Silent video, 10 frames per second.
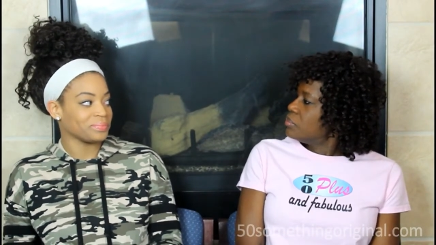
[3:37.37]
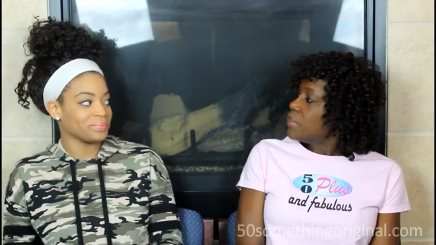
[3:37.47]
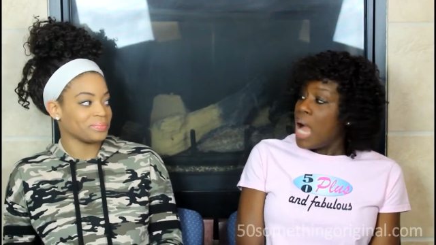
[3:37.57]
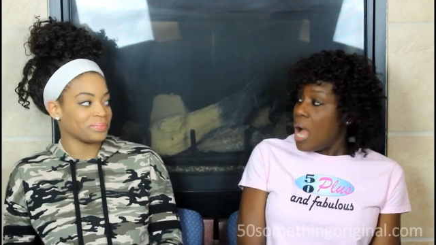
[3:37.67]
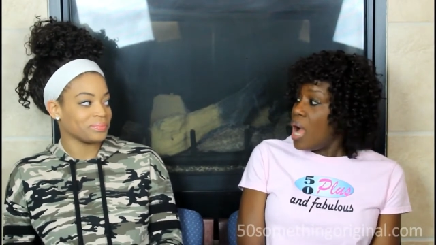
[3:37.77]

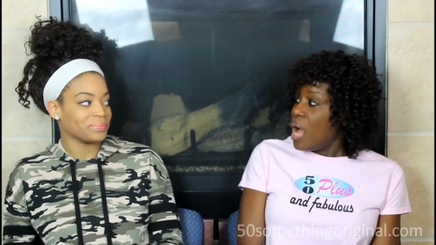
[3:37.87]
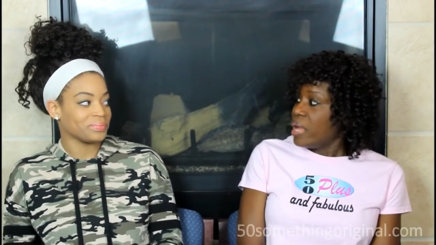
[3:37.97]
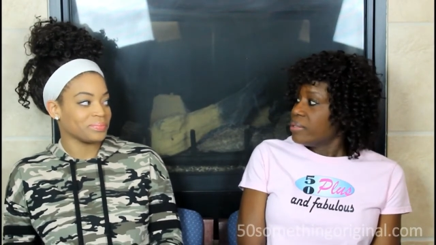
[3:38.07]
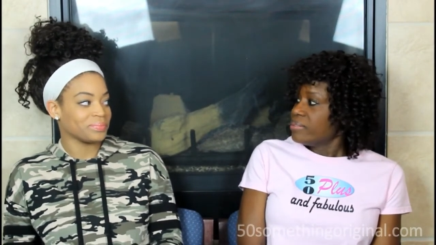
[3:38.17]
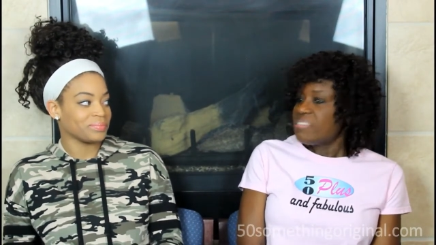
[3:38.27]

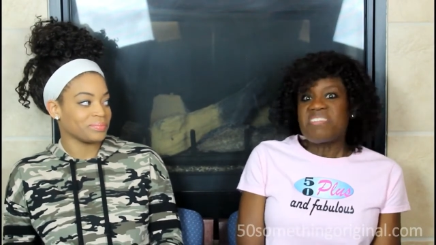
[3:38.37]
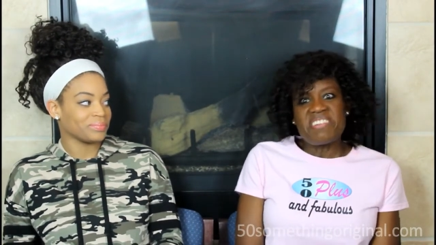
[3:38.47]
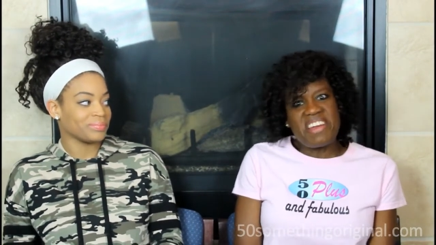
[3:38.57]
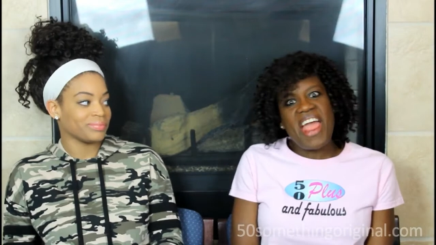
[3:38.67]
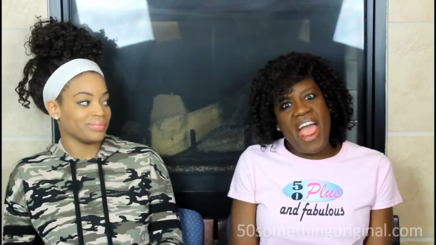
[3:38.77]
Speaker 1: Uh-huh.
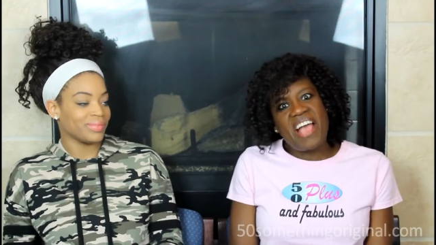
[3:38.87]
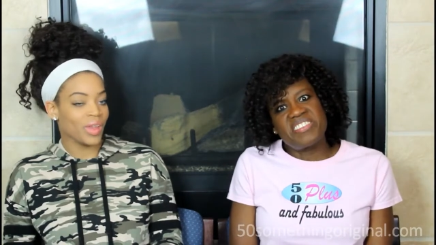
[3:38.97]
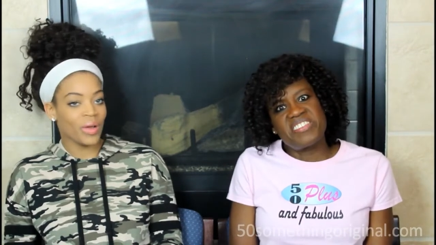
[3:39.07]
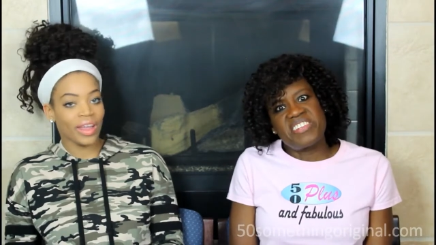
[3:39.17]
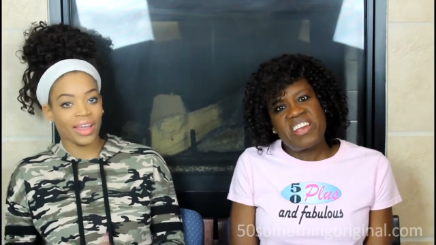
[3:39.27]

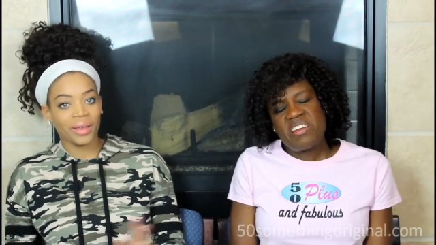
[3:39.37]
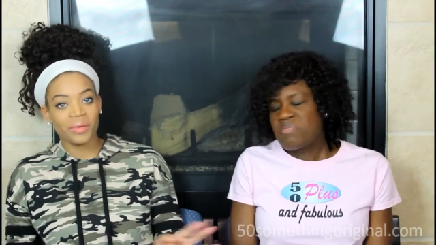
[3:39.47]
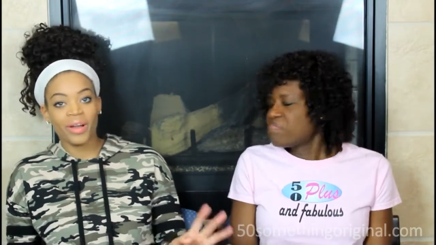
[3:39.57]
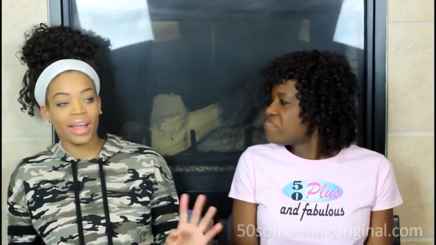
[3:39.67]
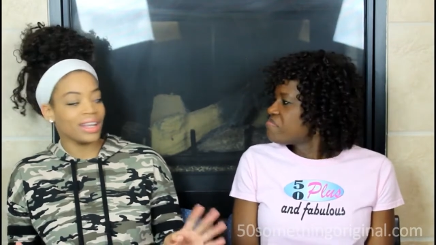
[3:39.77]
Nasty. Okay,
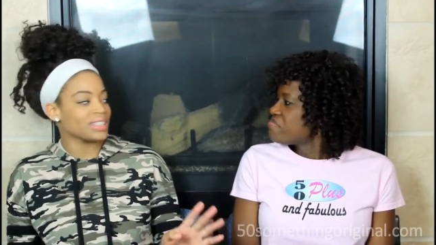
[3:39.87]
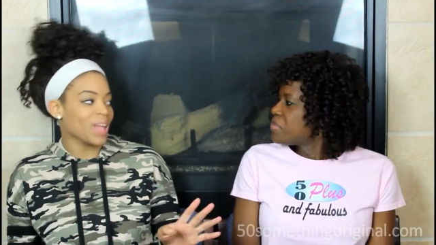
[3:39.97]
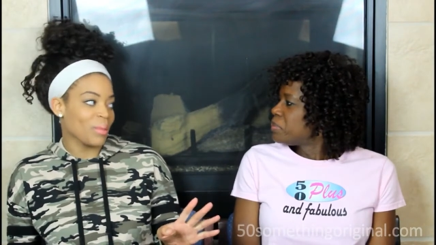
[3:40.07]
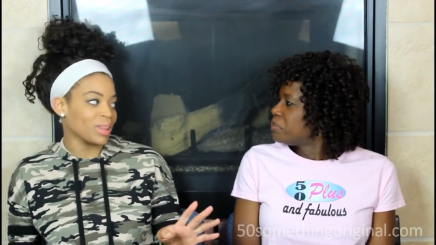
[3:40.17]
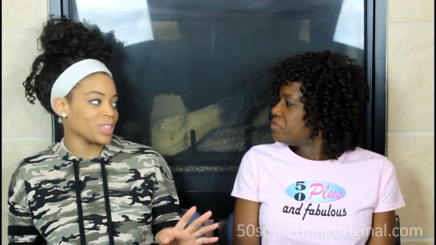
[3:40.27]
okay, let's talk
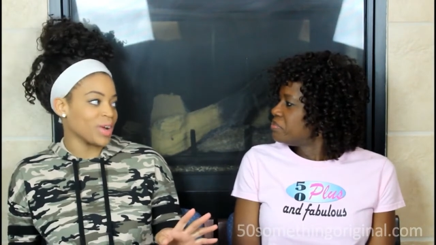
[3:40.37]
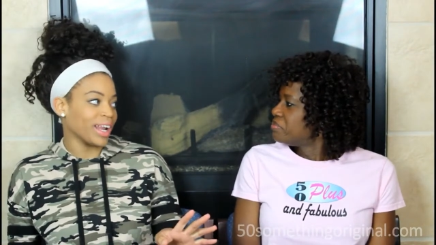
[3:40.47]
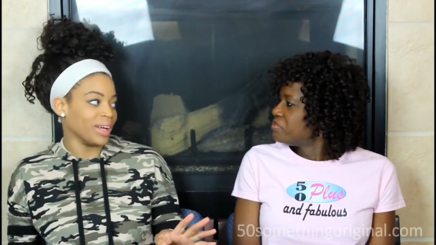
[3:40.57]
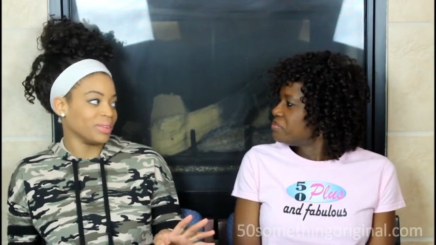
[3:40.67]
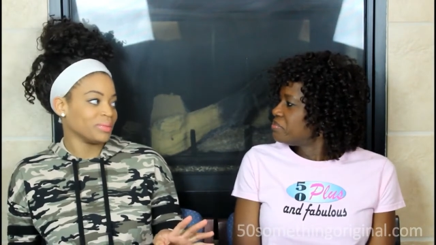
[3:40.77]
about this right
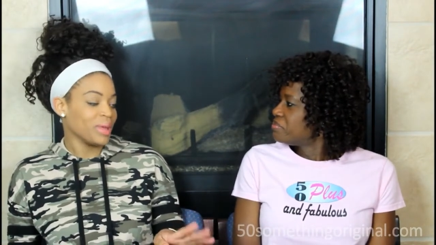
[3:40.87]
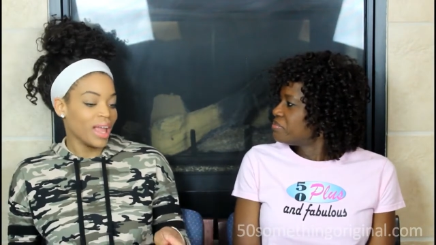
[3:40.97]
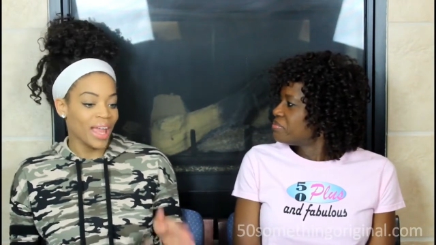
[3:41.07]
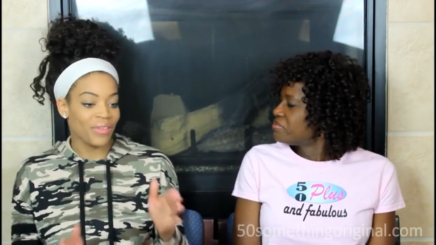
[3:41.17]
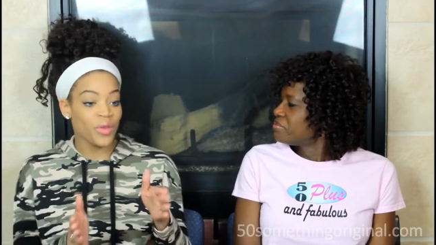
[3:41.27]
now.
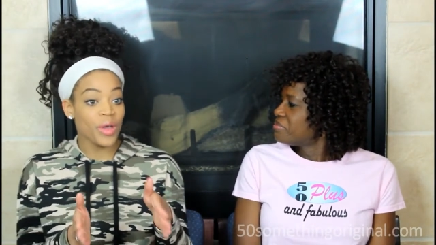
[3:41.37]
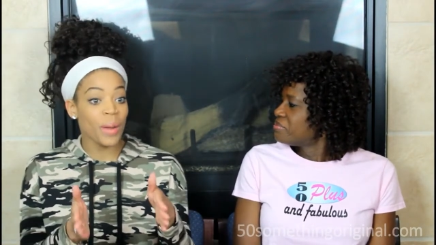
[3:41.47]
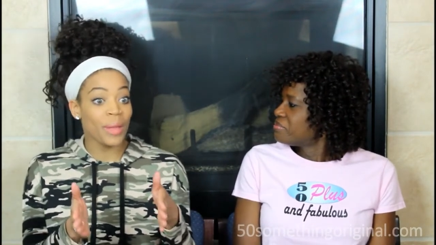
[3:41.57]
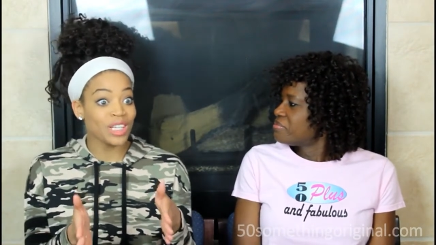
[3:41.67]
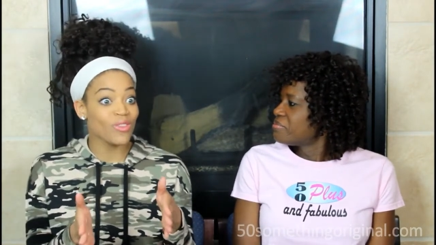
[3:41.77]
If you get
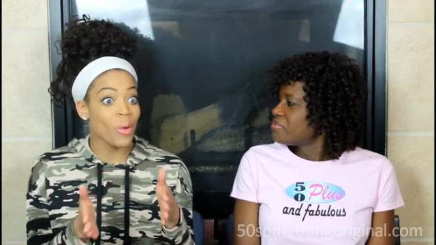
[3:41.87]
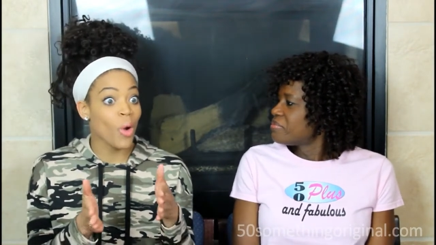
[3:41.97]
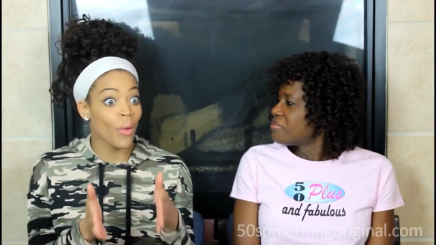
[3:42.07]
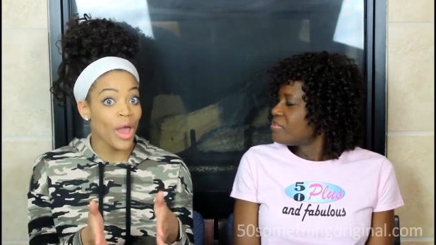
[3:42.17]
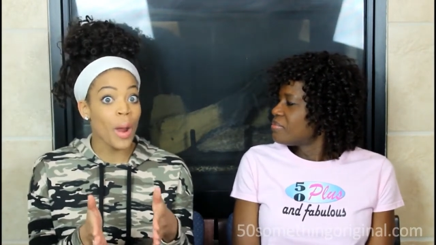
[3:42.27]
a picture from a
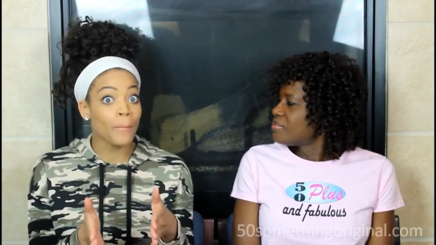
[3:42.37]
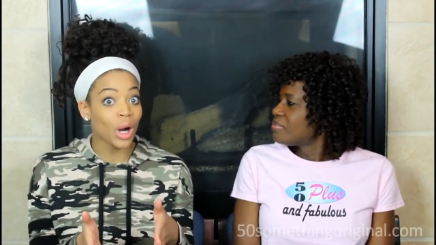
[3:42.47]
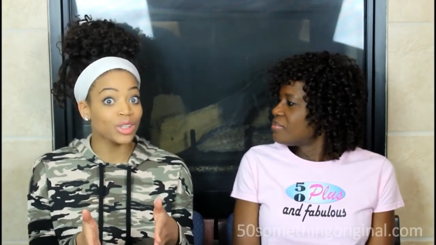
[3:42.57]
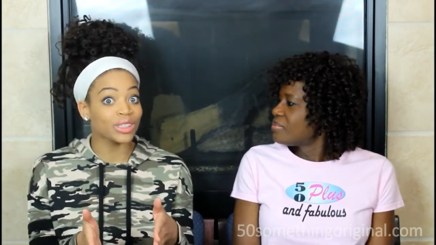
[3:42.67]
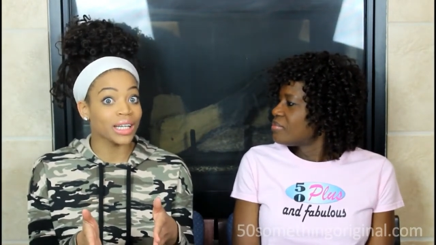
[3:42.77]
random
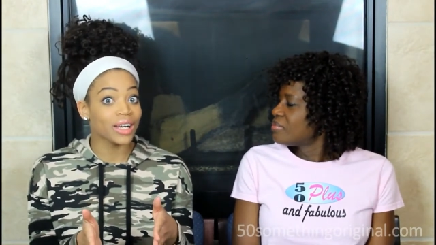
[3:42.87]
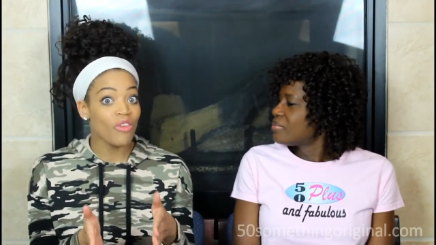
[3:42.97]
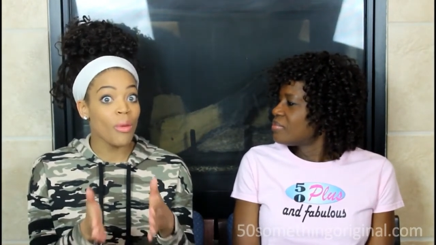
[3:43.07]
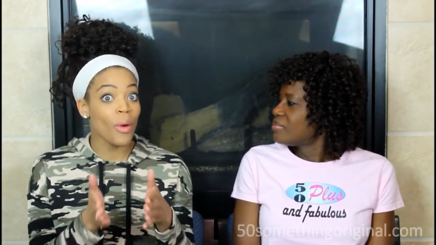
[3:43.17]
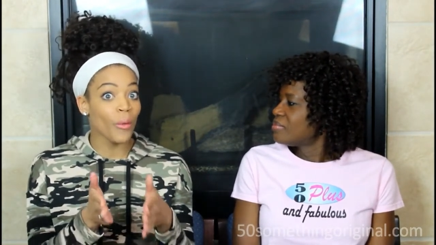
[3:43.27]
person,
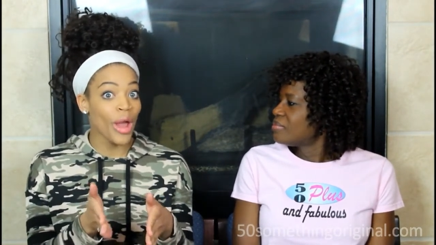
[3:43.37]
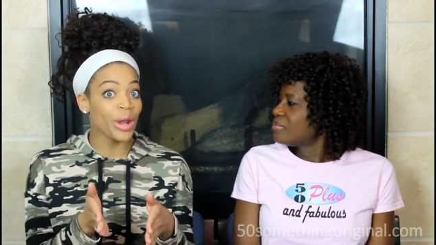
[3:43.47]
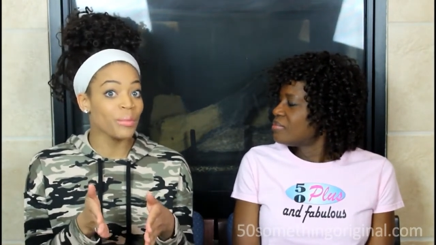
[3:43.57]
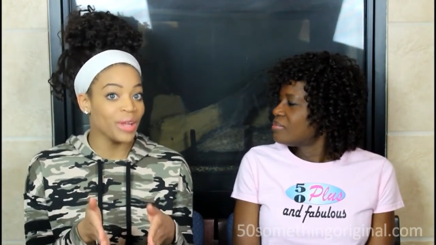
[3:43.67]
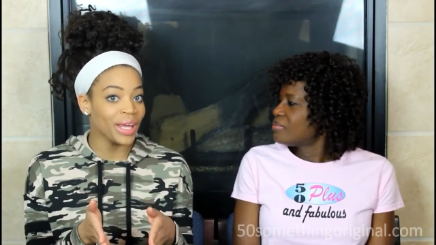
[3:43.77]
from a
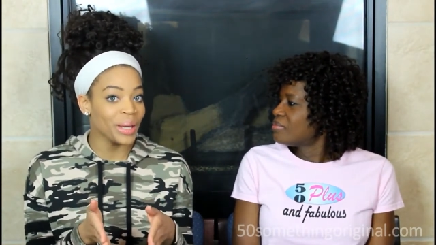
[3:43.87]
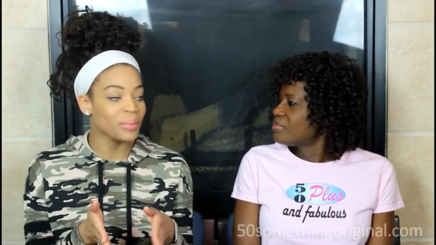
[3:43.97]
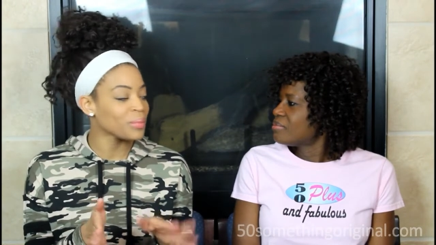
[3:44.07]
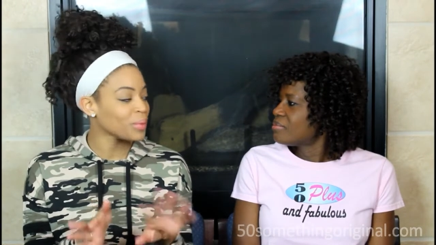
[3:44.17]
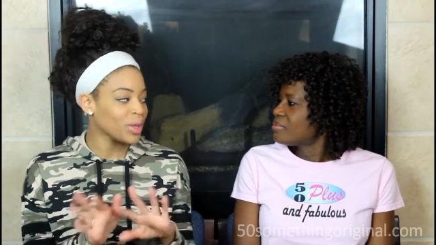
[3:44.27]
random DM,